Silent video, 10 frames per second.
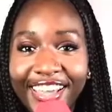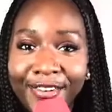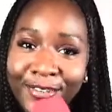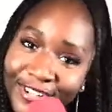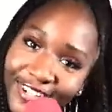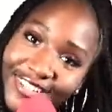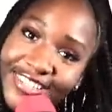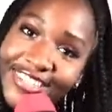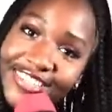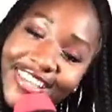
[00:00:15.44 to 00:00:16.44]
headquarters,
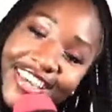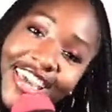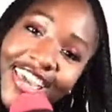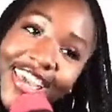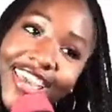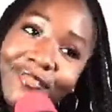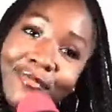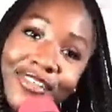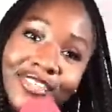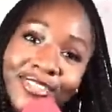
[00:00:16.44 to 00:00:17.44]
and I'm
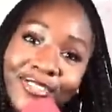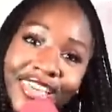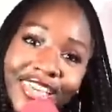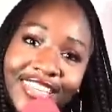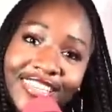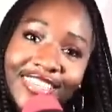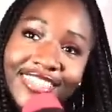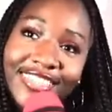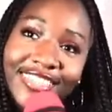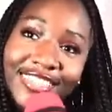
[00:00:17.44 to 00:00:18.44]
about to do keys.
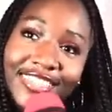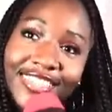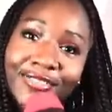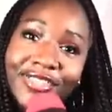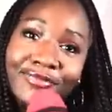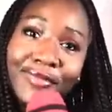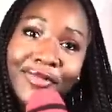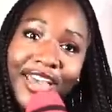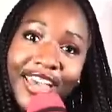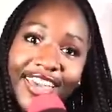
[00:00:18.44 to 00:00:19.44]
Let's see what's in my
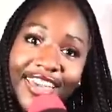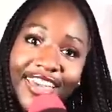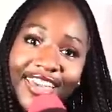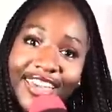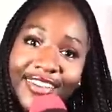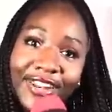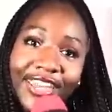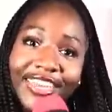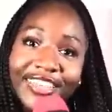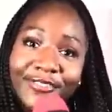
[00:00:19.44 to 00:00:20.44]
bag, what I
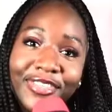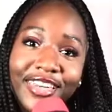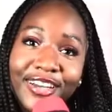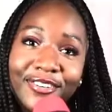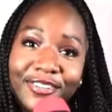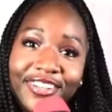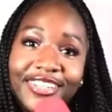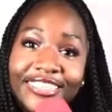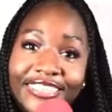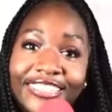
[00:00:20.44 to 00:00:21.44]
can't live without,
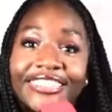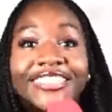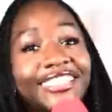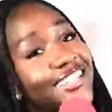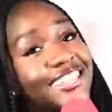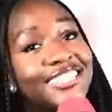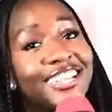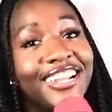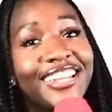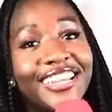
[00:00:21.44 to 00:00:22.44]
things
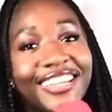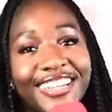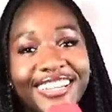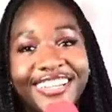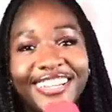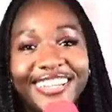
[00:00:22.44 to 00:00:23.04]
that I need.